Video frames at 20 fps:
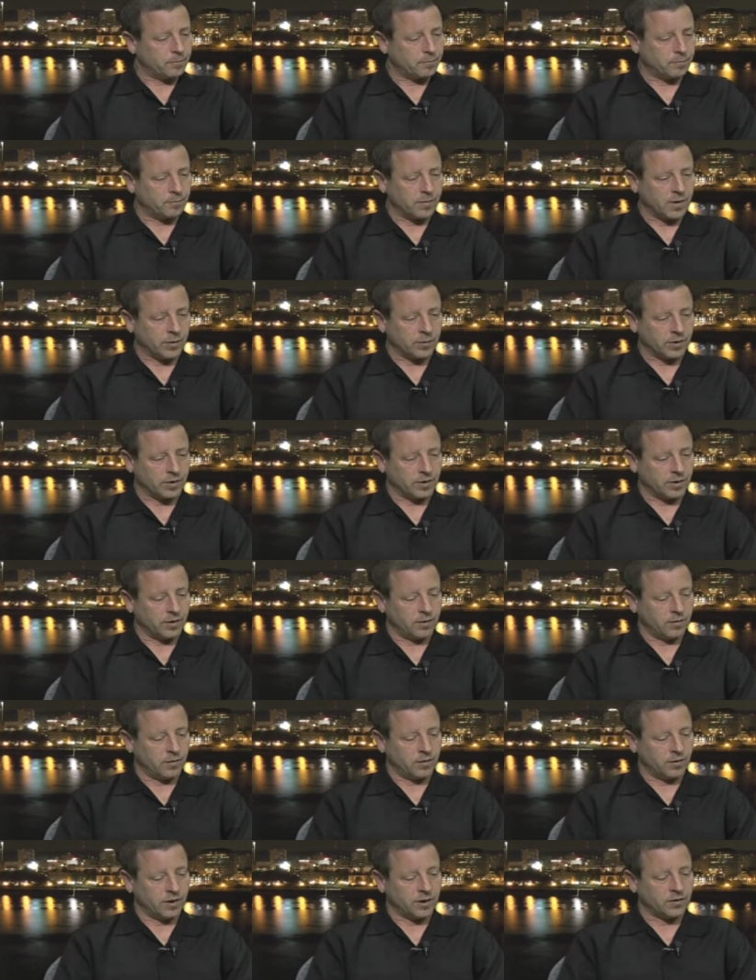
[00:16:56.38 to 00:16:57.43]
But with
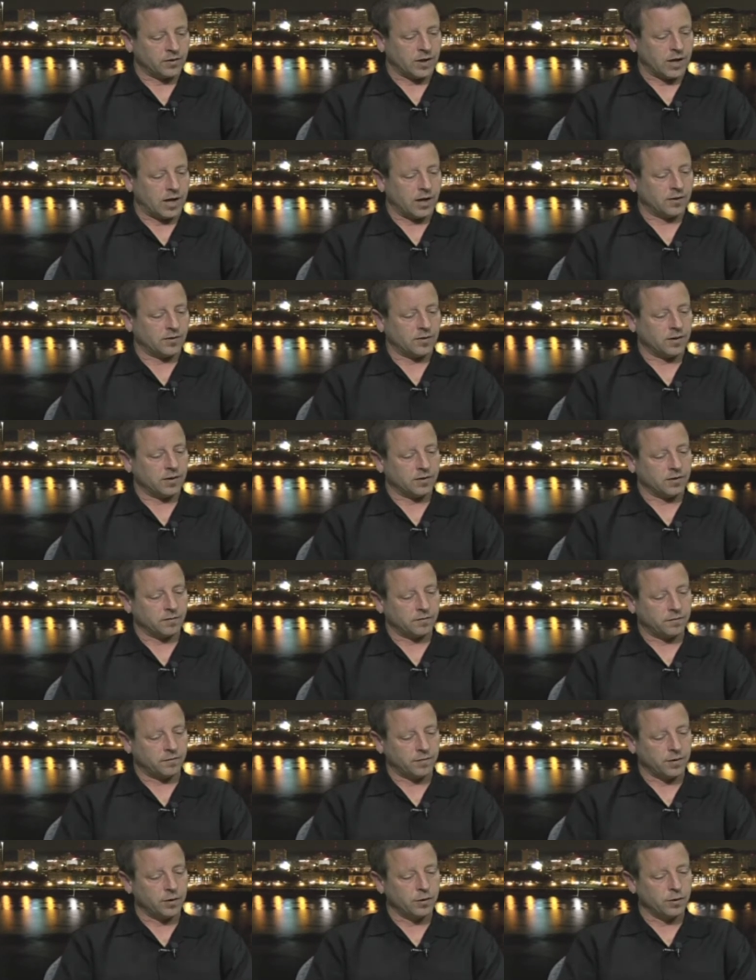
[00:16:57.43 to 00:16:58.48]
this case, it's a
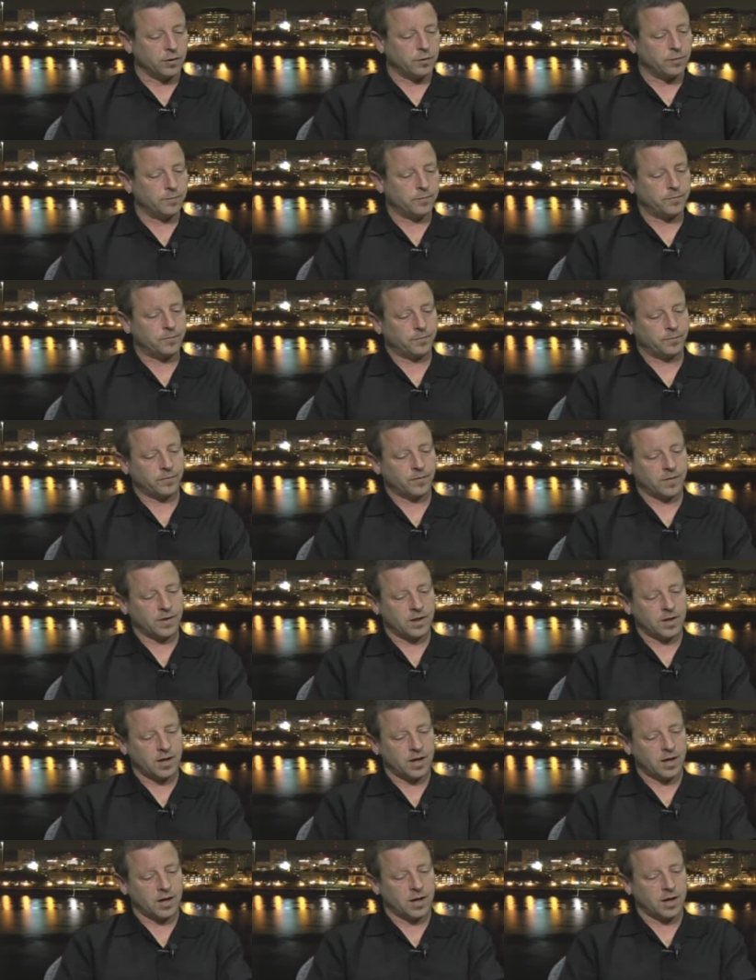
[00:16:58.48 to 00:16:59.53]
food,
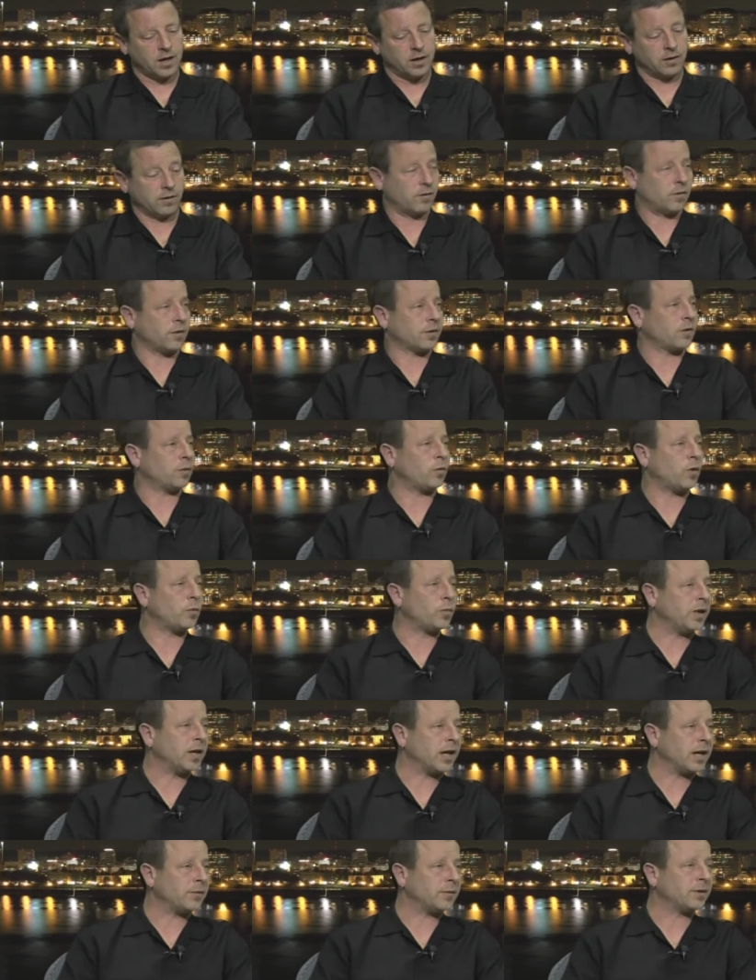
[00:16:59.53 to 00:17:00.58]
and of course it won't be
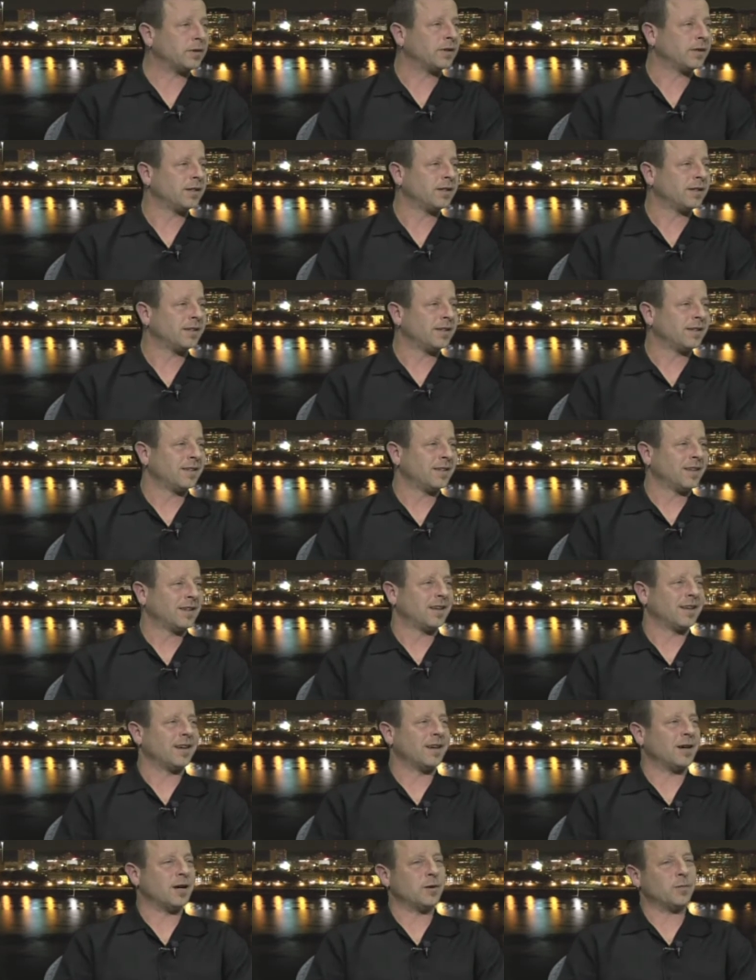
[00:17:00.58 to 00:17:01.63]
labeled
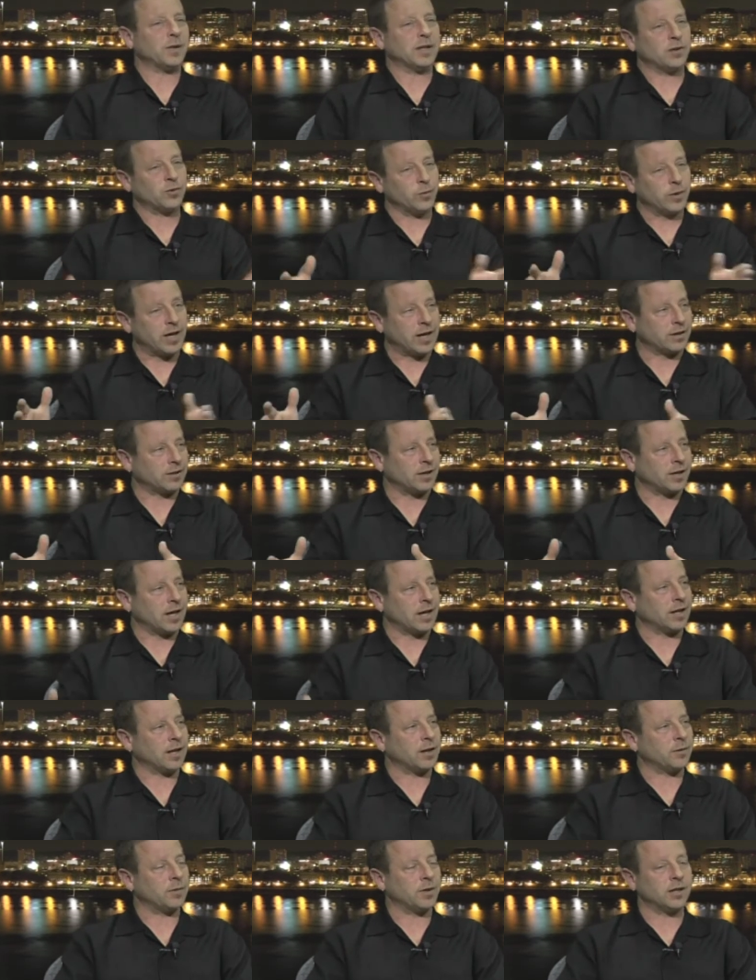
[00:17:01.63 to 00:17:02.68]
um, unless we actually get
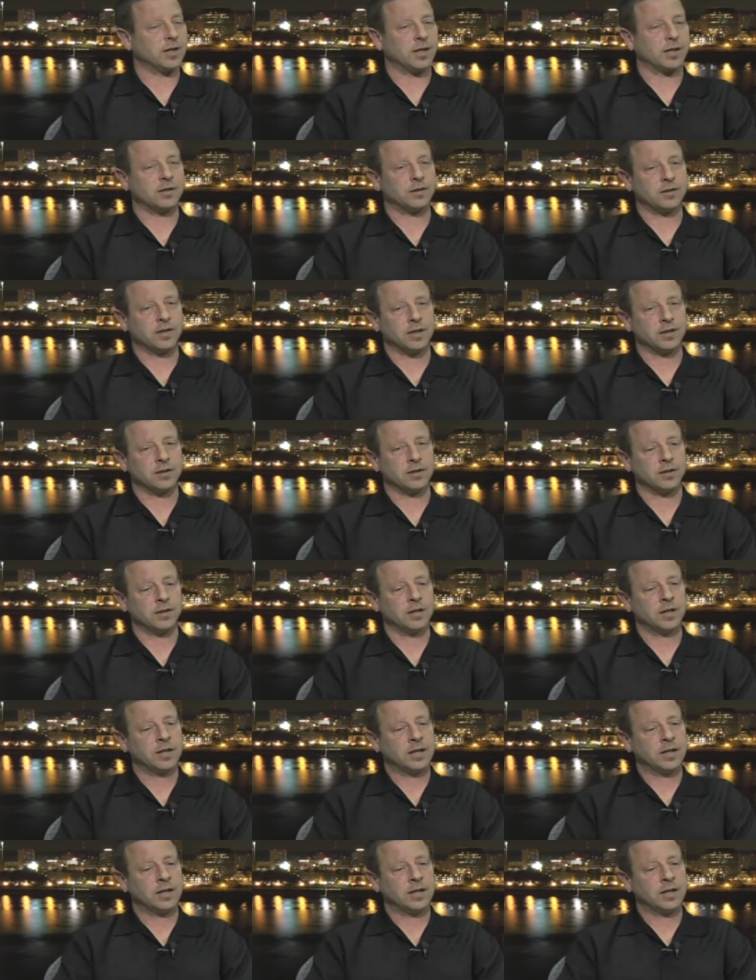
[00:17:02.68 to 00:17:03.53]
labeling legislation.